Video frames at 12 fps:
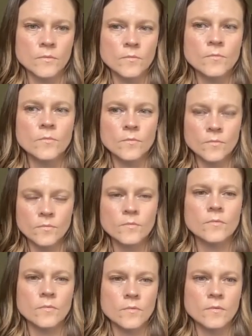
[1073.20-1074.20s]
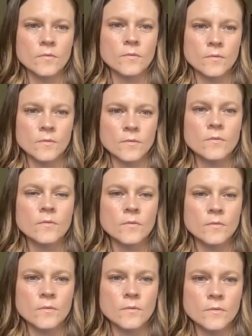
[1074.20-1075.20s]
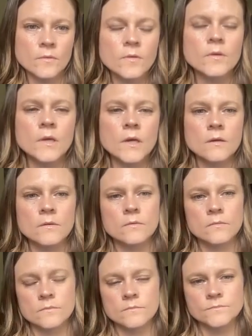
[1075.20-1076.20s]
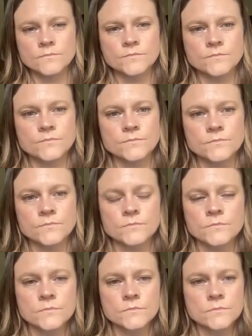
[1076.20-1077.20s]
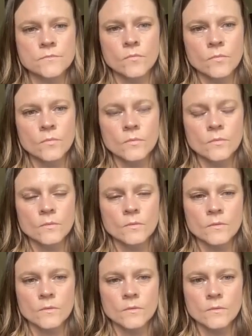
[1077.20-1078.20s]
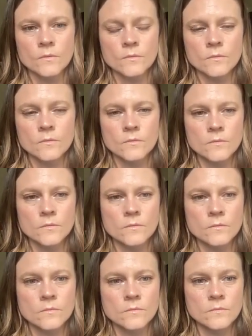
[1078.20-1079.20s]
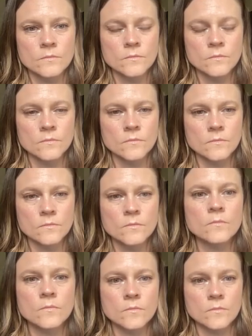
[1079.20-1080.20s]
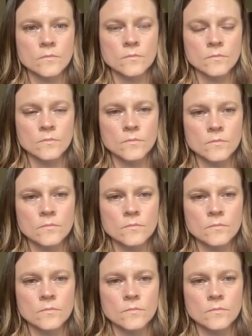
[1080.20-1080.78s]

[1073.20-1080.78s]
[no speech]